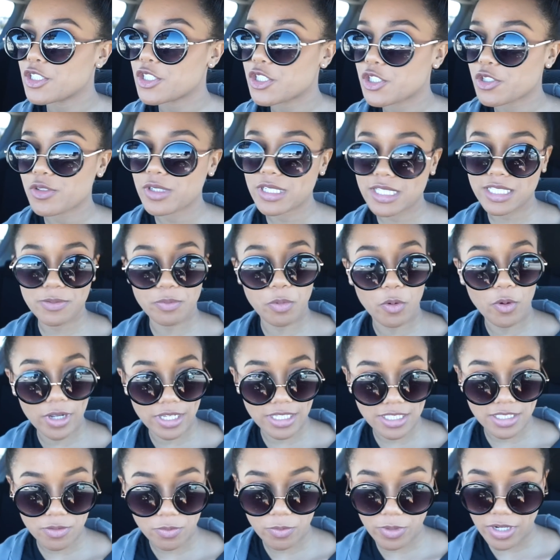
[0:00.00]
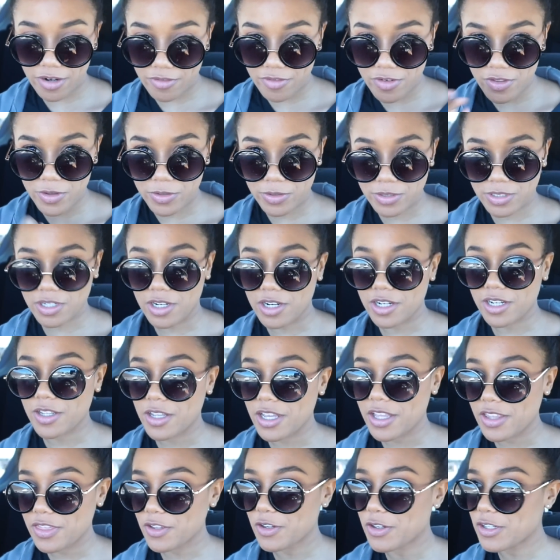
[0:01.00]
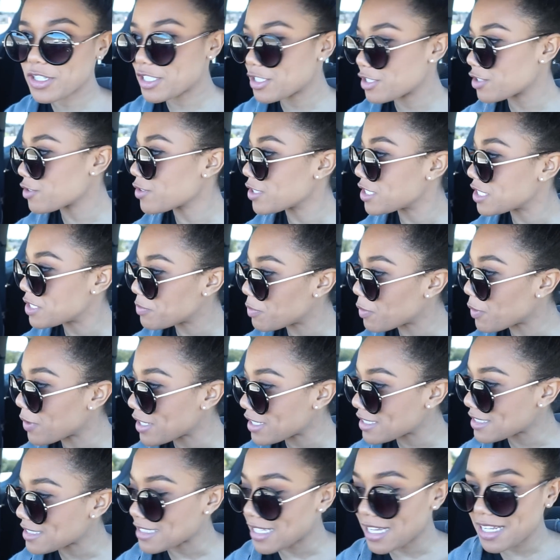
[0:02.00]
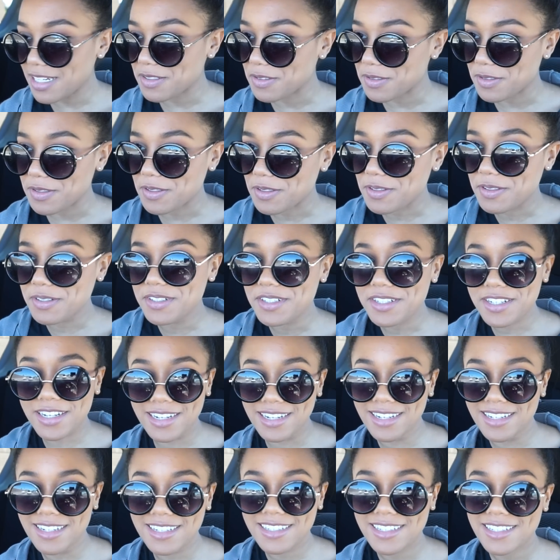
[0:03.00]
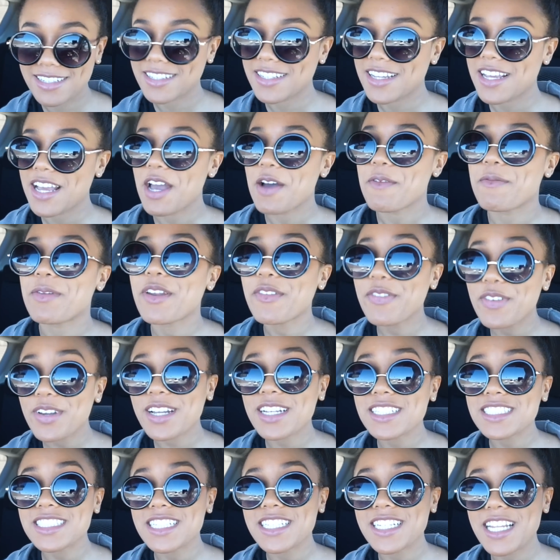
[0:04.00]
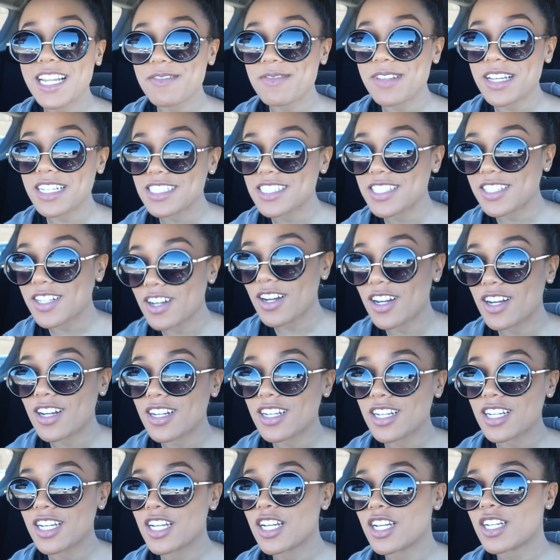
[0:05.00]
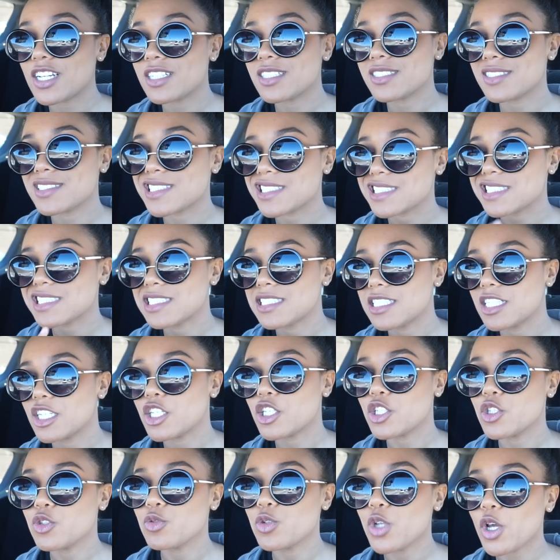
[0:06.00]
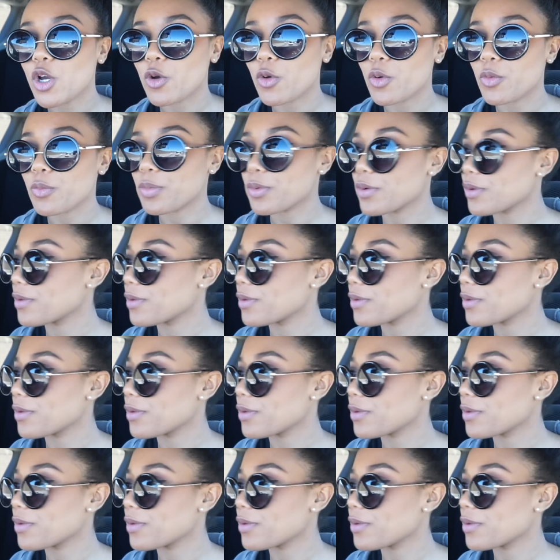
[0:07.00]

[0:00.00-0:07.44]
charisse points, whatever those are. You get 30 charisse points, I don't know. But if you guys can name that song, you dope.